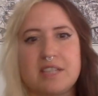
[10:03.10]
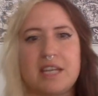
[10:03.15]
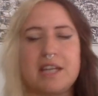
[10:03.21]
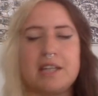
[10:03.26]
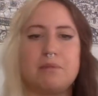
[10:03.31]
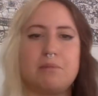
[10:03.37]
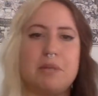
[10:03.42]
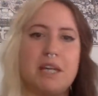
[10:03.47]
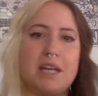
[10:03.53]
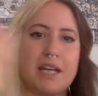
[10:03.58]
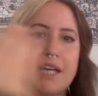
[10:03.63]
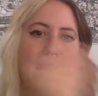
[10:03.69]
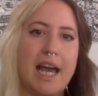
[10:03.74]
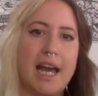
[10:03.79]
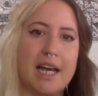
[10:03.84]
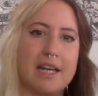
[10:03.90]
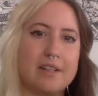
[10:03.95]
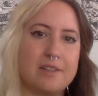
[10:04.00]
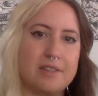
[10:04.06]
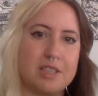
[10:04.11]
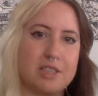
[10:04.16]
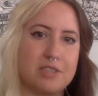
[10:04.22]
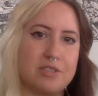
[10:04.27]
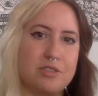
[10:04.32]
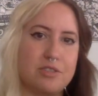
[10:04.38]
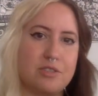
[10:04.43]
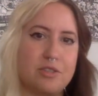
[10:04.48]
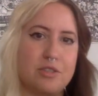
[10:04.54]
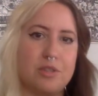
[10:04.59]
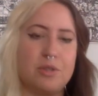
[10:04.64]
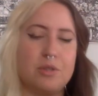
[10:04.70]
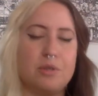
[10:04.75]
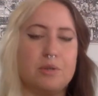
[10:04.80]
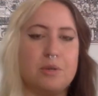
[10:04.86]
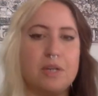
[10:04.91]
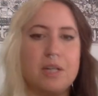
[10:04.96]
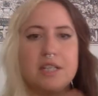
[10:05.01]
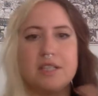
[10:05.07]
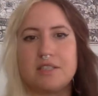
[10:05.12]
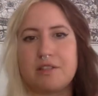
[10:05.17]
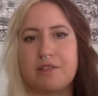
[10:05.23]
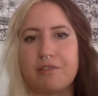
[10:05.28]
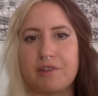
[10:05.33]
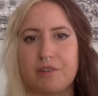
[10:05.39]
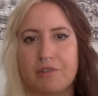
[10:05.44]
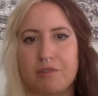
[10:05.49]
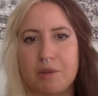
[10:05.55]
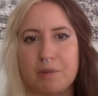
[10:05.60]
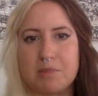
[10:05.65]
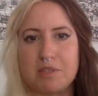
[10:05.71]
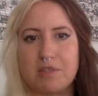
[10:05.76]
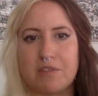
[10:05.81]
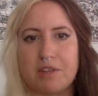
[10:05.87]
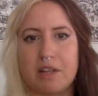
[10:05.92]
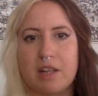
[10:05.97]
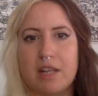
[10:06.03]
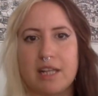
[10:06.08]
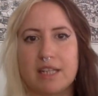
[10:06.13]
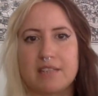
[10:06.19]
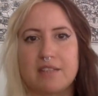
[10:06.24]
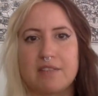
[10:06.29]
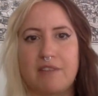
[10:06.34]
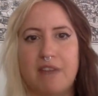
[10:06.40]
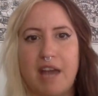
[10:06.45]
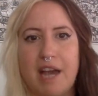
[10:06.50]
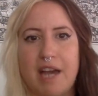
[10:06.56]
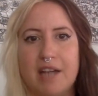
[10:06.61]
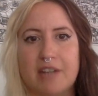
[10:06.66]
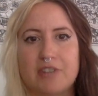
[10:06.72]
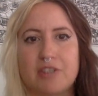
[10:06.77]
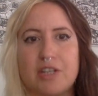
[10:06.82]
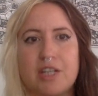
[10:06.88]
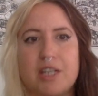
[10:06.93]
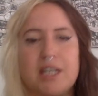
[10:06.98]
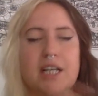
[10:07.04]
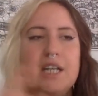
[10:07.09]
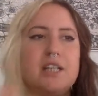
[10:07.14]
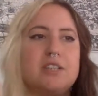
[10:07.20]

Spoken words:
can be a catalyst to different forms of collective action.